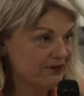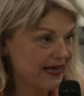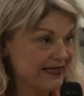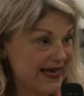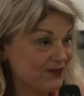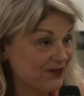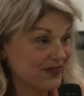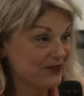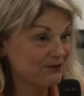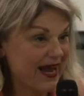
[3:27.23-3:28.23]
That's
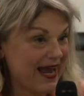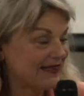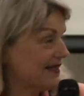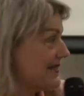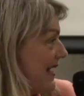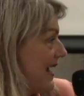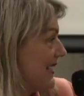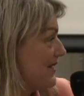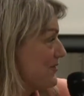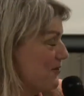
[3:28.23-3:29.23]
actually great, because then I
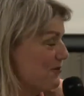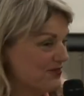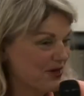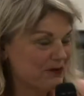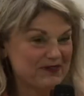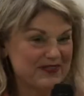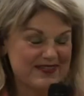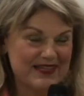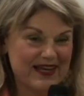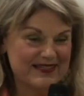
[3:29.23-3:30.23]
can show some of the
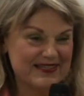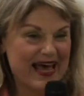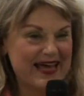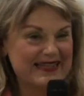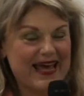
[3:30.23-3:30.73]
slides.